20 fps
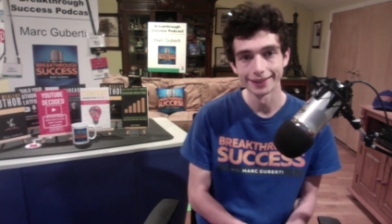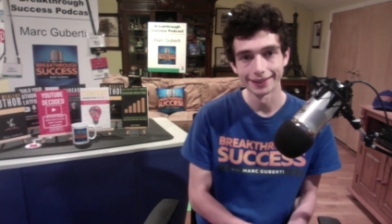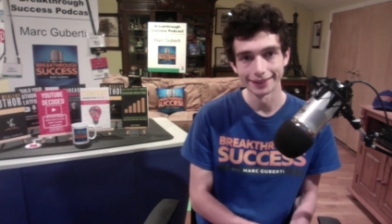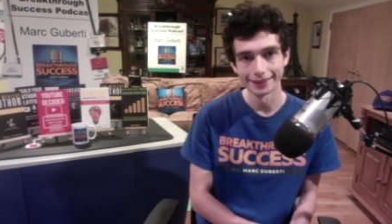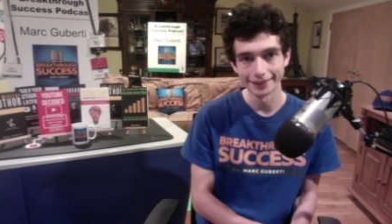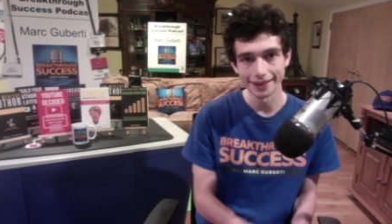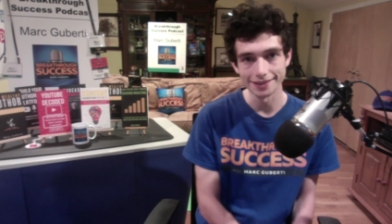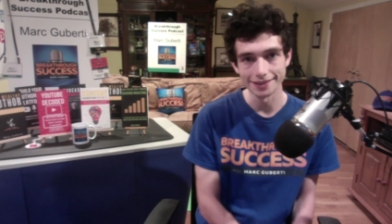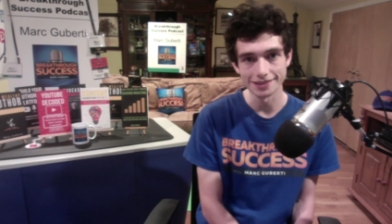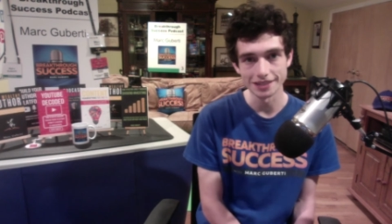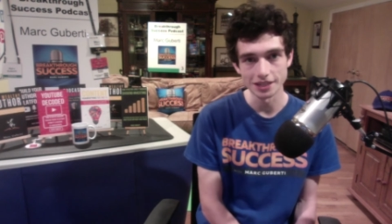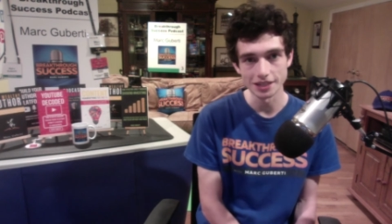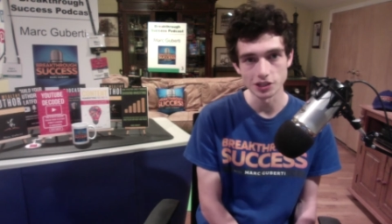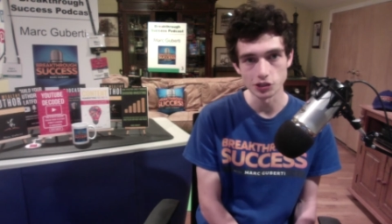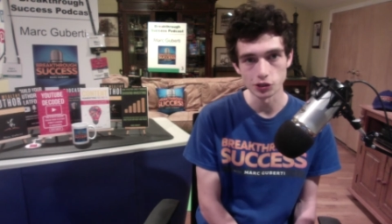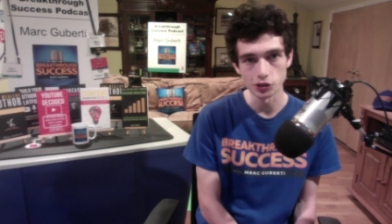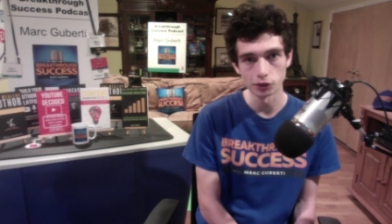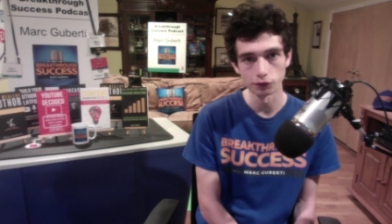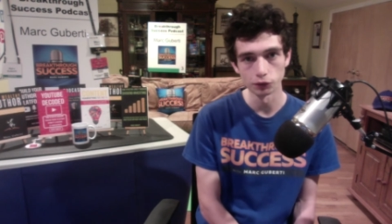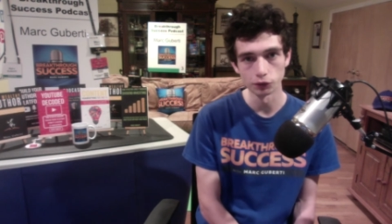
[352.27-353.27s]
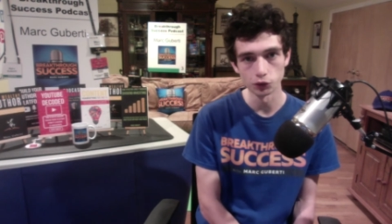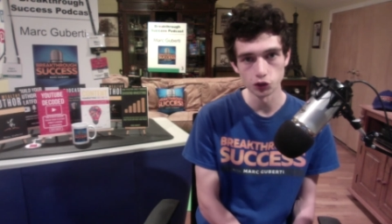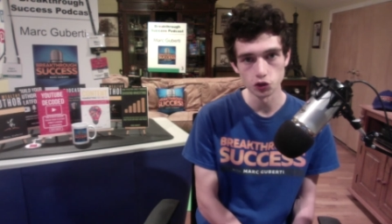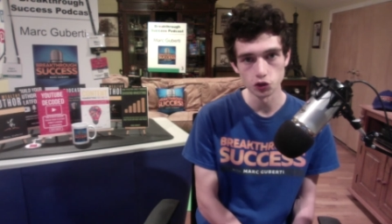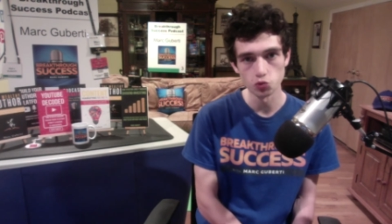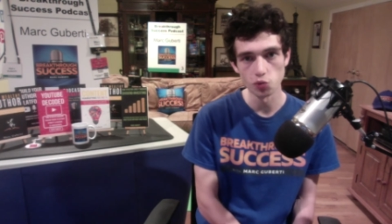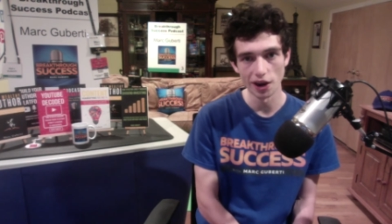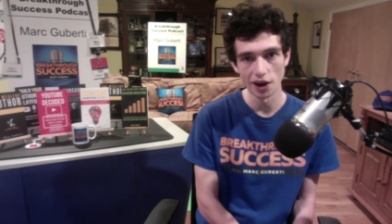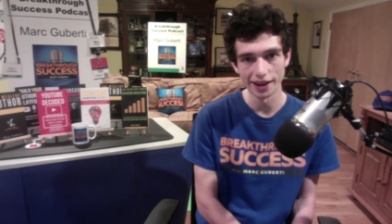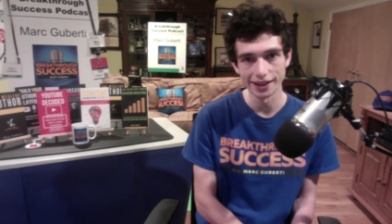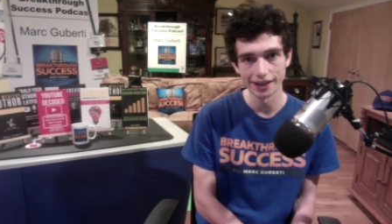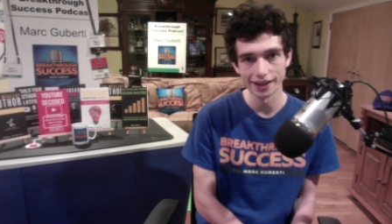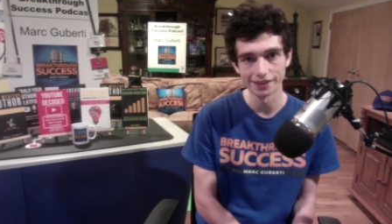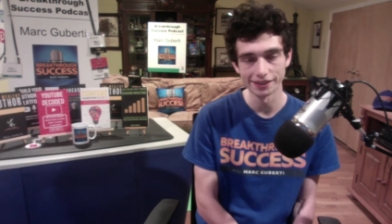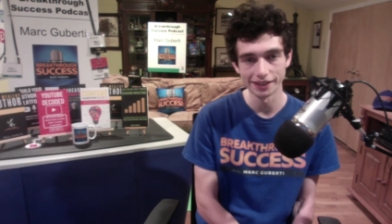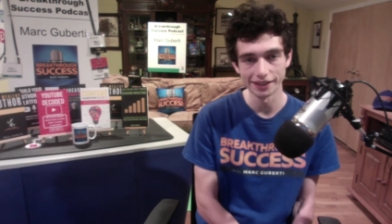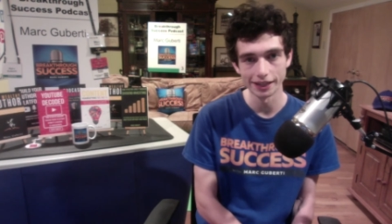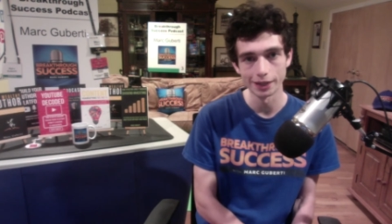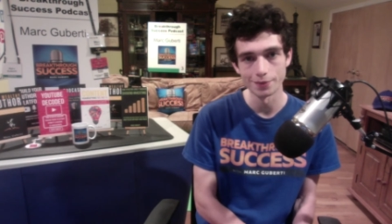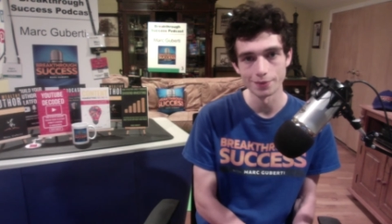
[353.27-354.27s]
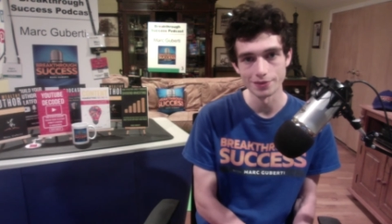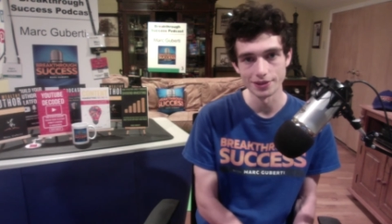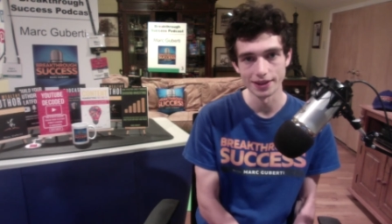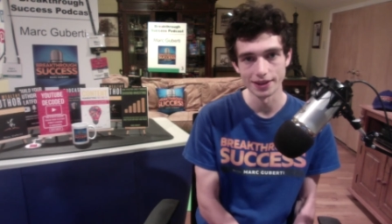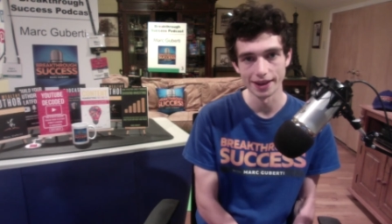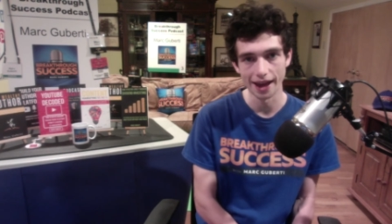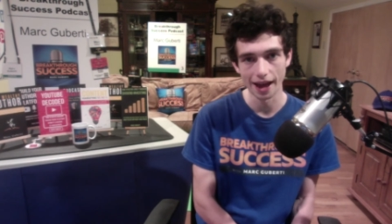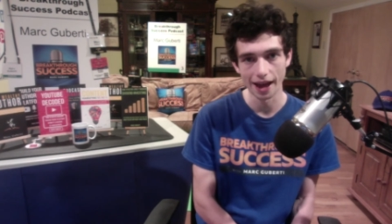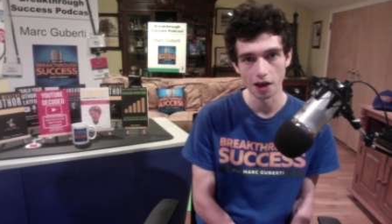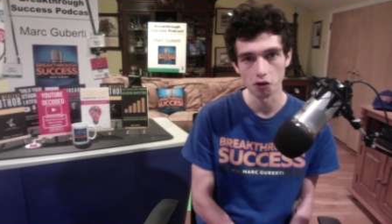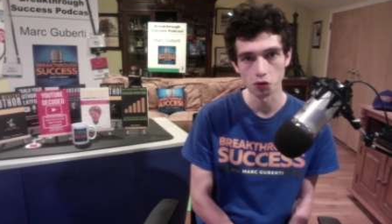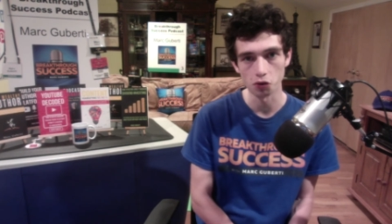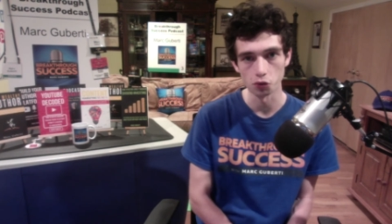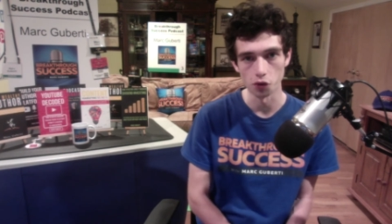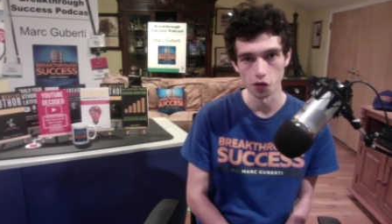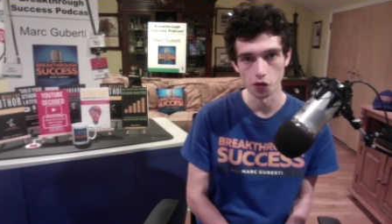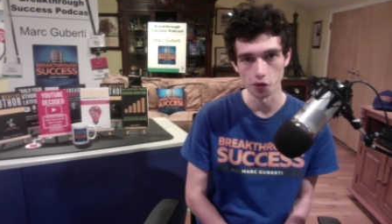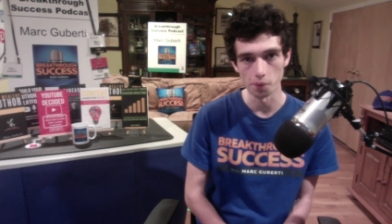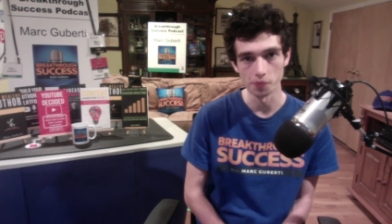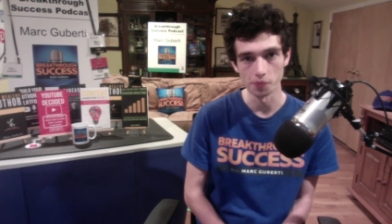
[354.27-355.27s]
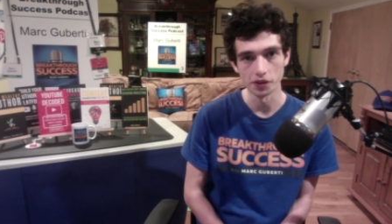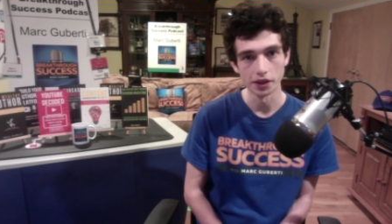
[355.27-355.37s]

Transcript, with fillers: it gets easier for you to rank on the Amazon algorithm.